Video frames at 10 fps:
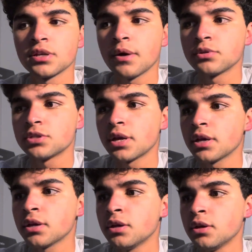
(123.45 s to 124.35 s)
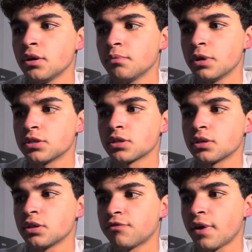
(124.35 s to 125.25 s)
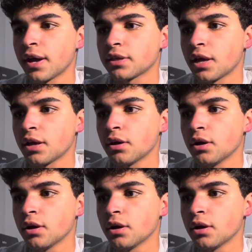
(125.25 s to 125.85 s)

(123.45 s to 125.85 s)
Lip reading: I would say. Basically, the fact that